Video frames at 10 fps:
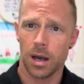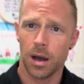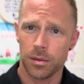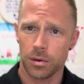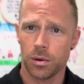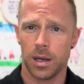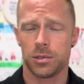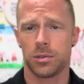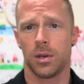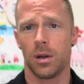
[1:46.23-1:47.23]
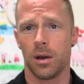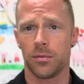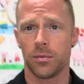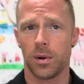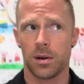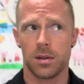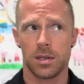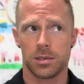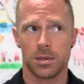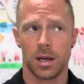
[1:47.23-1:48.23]
other question of where do
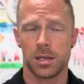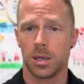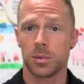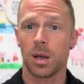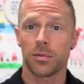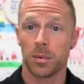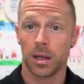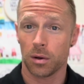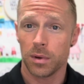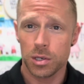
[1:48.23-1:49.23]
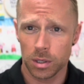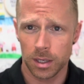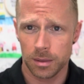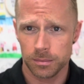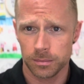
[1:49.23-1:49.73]
these concepts come from, like originally.